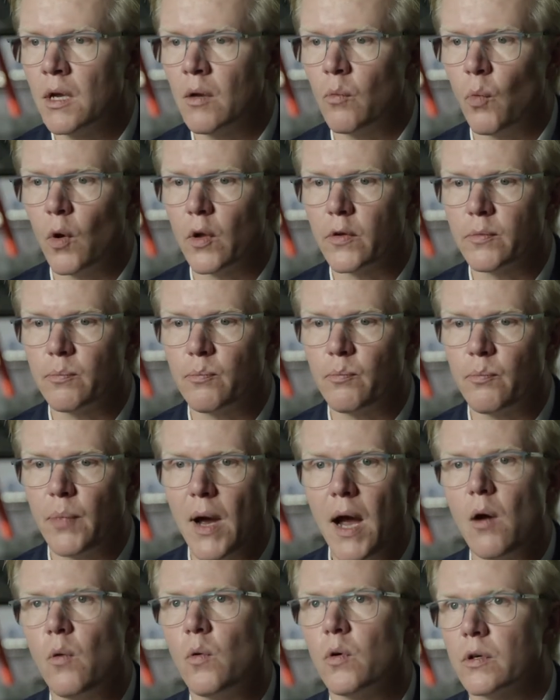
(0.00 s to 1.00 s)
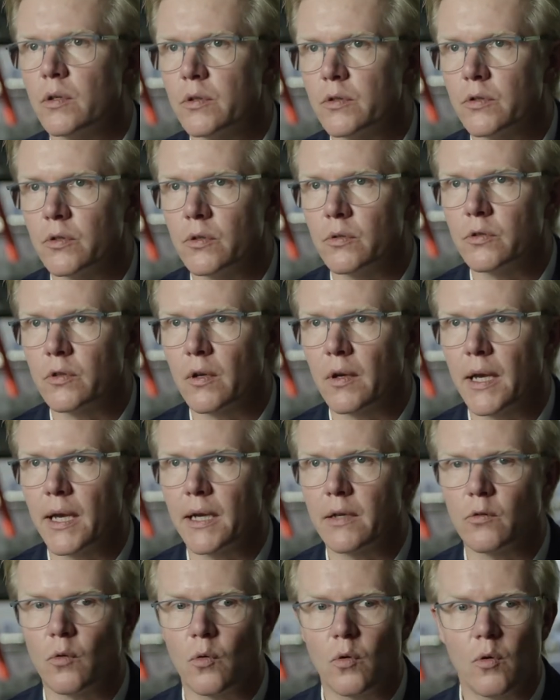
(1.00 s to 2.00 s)
what power to
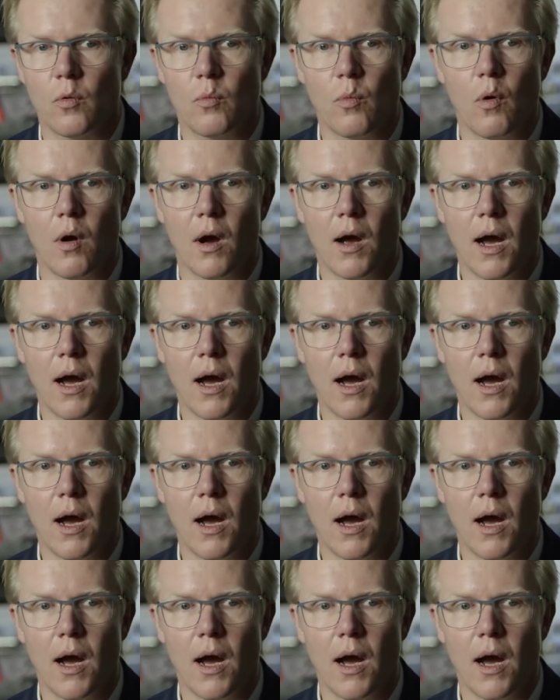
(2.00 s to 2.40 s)
select or